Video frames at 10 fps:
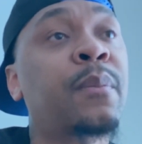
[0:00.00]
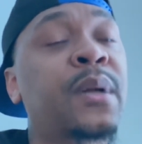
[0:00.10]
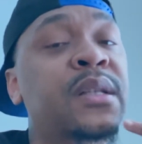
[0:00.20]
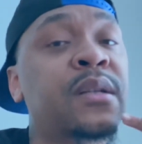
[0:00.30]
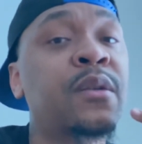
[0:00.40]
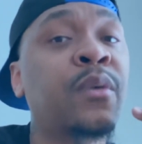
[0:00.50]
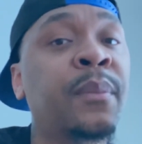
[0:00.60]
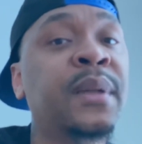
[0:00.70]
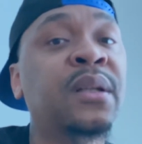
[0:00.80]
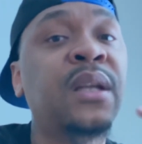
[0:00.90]
so you want
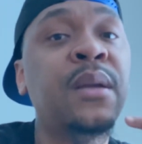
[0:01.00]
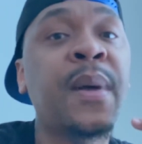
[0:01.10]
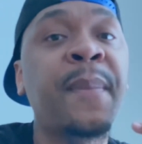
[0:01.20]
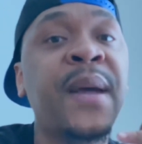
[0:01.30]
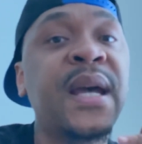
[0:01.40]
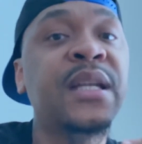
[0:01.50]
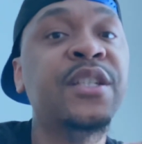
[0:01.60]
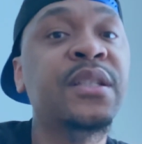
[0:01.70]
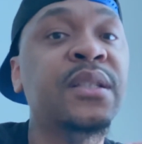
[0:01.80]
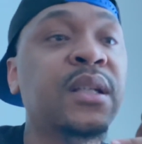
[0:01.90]
me to leave my
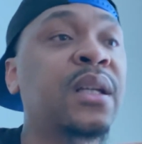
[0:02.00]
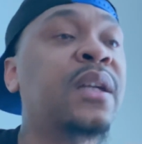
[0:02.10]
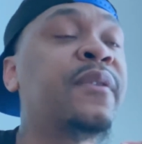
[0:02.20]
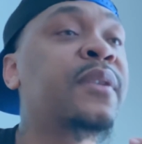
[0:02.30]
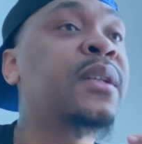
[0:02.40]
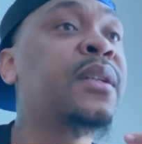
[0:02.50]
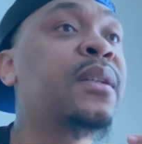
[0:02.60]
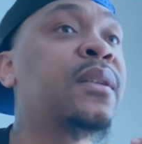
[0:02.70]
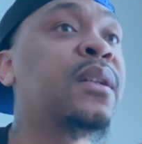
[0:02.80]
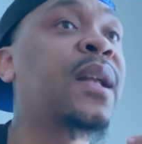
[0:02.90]
badges and
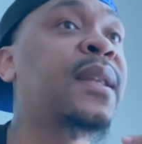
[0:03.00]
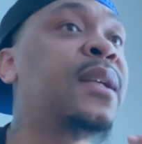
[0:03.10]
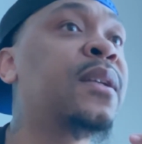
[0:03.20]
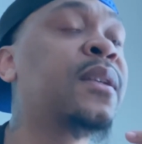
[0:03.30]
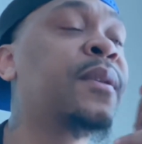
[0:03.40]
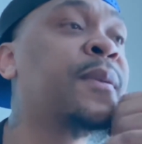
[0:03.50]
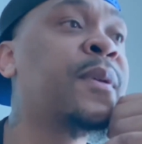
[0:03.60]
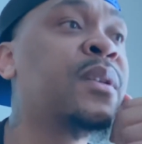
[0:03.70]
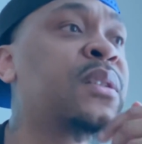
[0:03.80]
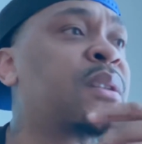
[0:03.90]
everything like that?
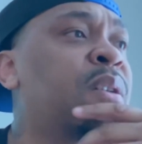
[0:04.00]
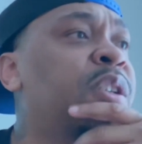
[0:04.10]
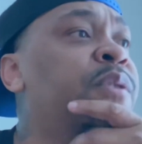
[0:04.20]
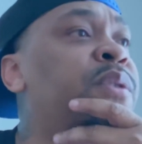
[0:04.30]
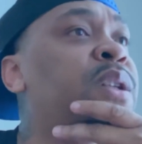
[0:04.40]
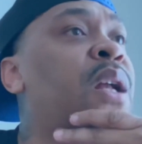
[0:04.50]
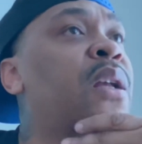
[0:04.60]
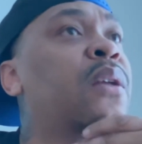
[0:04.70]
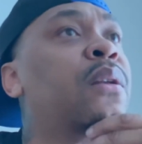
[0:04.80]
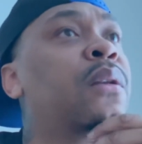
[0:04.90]
So he was like,
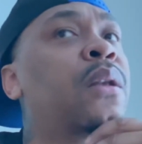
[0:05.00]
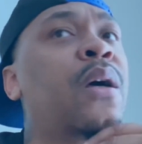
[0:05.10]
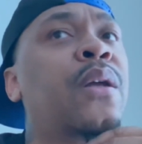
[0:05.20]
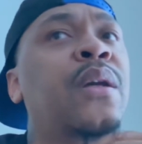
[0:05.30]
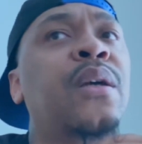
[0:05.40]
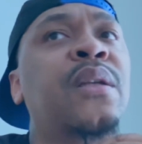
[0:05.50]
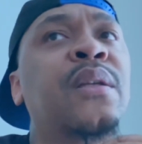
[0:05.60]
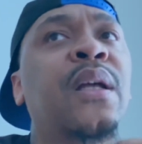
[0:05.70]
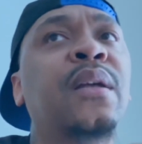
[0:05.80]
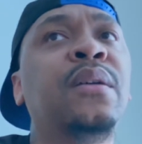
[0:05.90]
no. He
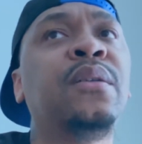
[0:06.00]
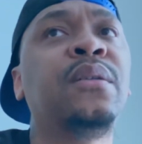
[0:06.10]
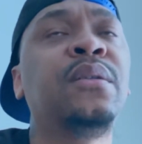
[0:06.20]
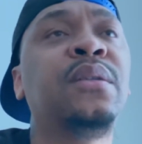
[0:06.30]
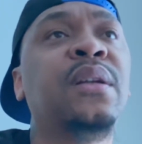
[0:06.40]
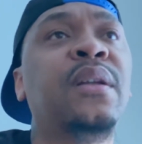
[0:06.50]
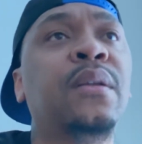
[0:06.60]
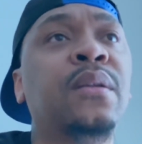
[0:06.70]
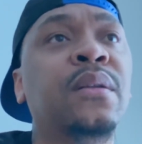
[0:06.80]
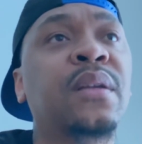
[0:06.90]
like,
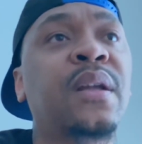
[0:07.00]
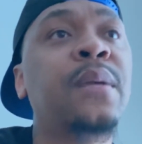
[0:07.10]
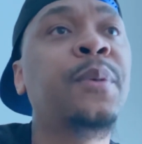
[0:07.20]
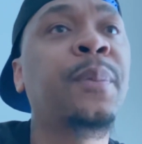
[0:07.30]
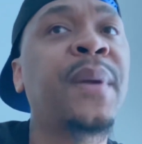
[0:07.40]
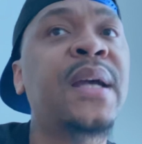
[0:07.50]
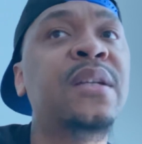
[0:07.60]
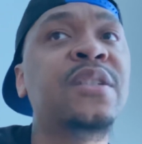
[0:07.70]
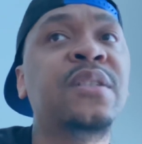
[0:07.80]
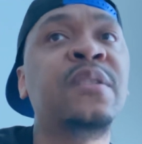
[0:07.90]
keep your
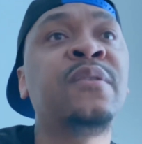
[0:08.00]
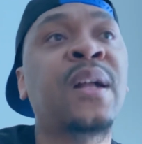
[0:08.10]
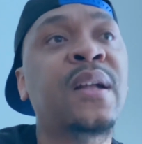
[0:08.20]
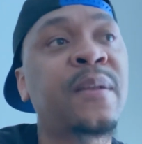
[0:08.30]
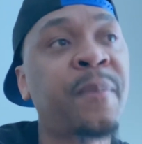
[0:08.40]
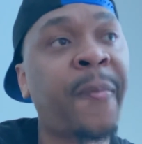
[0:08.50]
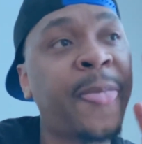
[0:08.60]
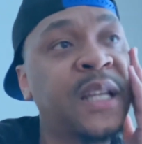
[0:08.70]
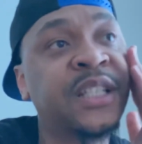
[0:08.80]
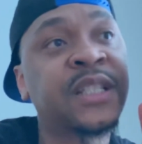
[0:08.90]
badges. He was like,
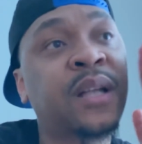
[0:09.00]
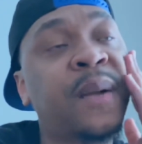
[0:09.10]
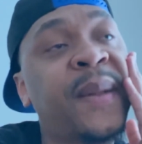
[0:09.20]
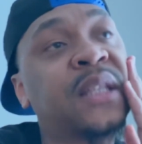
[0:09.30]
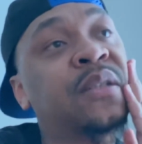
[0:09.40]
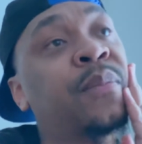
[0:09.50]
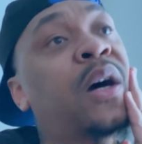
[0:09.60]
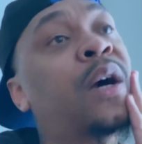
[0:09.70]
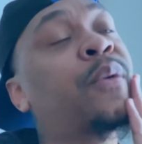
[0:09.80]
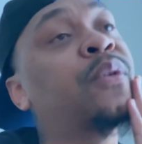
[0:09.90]
just come back
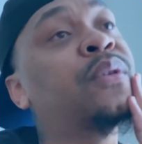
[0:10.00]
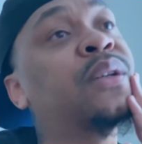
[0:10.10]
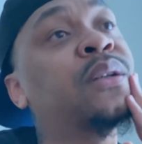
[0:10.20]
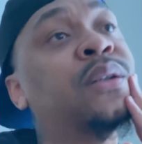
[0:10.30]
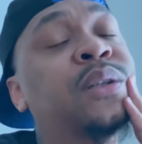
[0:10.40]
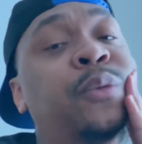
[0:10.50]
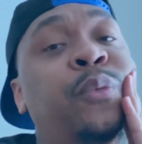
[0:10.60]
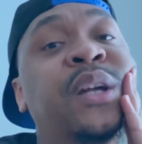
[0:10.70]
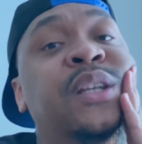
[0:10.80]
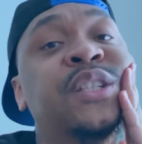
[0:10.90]
tomorrow,
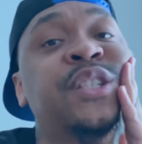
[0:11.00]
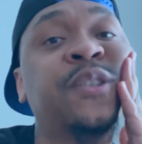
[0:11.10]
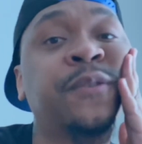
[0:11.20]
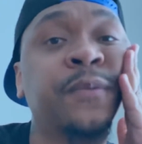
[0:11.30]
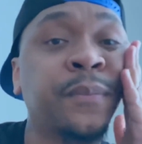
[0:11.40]
regular shift.